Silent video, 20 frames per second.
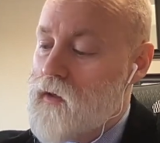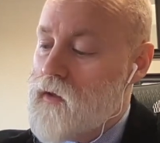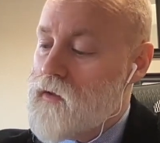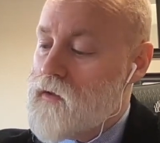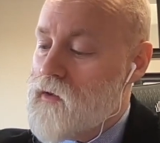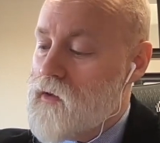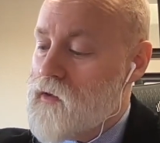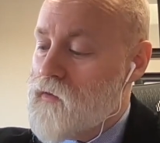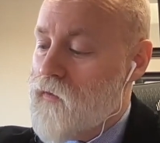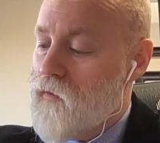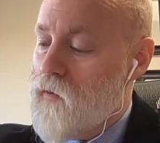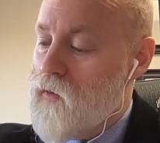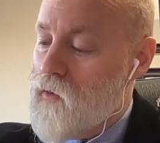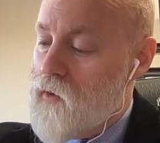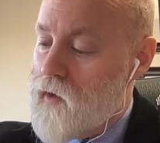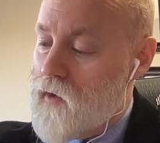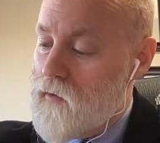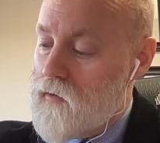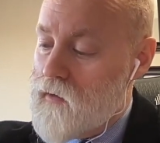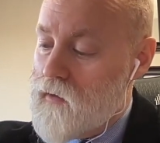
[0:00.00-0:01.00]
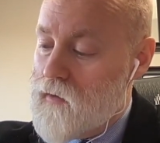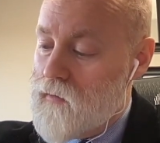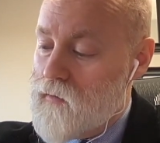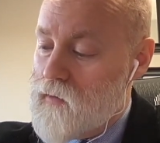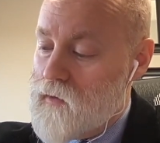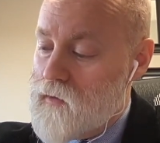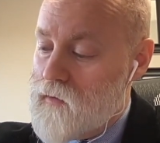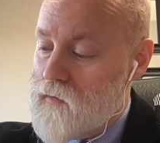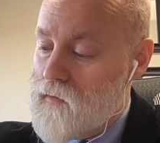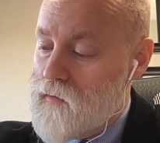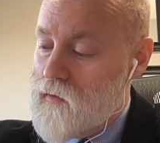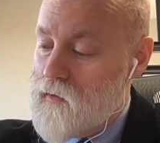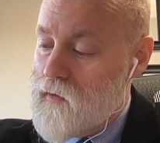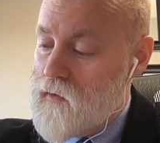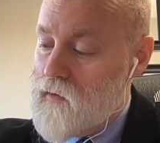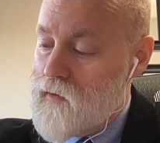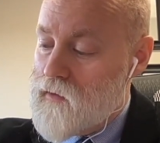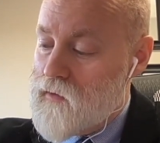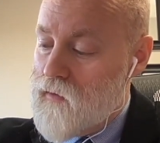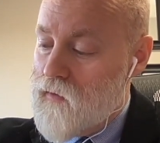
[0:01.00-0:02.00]
So that's 4 outcomes.
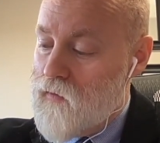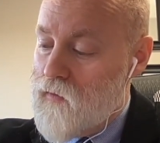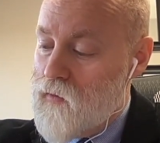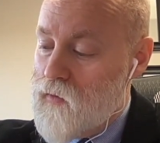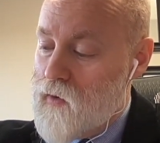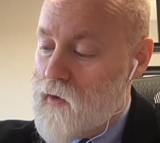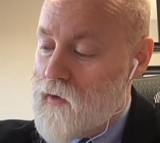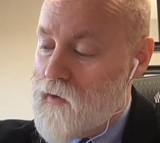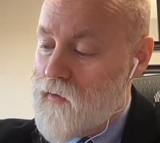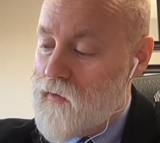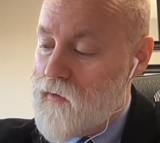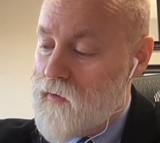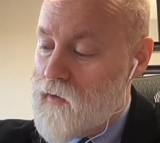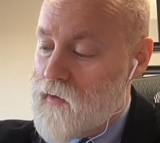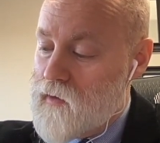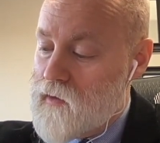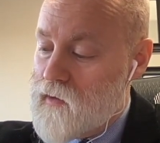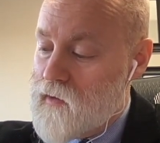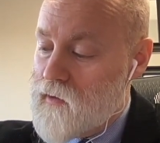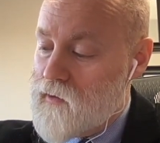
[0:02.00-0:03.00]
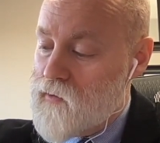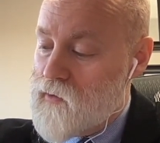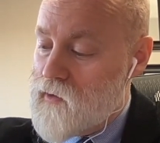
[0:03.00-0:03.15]
So 4 out of 36,